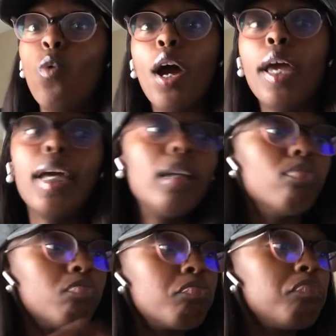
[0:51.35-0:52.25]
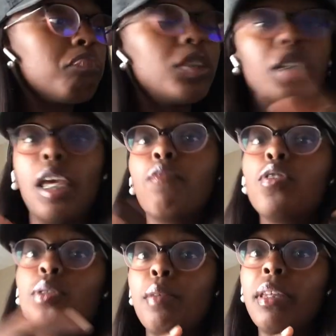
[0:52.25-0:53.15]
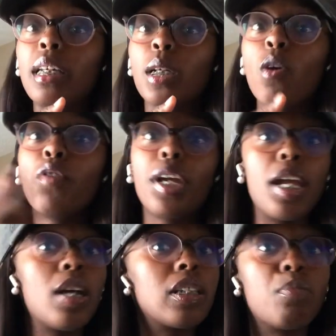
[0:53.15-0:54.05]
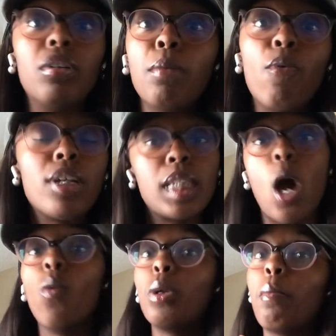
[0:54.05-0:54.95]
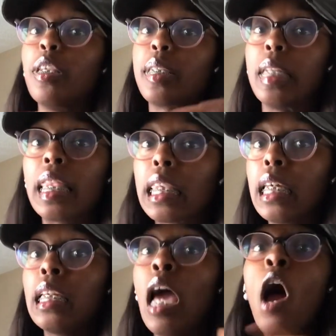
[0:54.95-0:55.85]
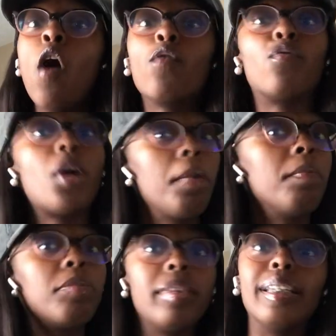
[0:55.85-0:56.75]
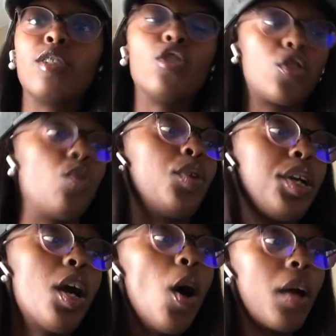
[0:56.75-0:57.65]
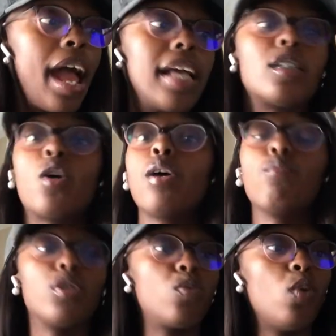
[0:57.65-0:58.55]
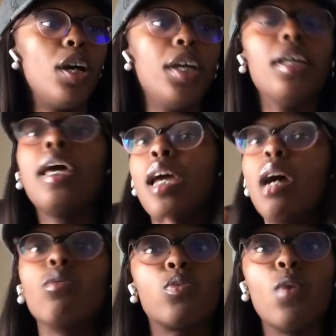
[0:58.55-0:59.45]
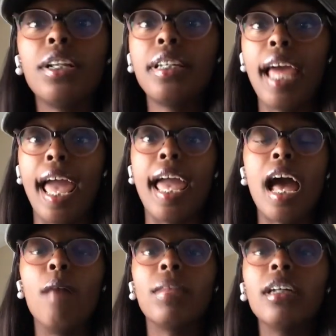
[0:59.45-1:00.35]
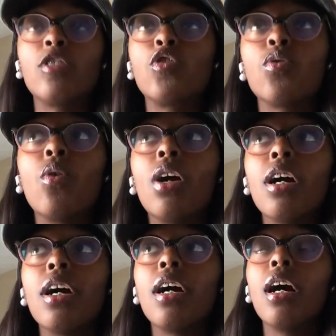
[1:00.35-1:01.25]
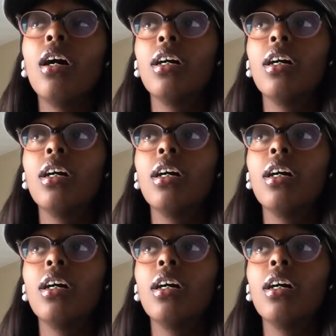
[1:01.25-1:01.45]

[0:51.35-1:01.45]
when, if you see me looking over here, it's bullet points. I don't want to miss nothing from this story. Okay, so it was one day. I'm not sure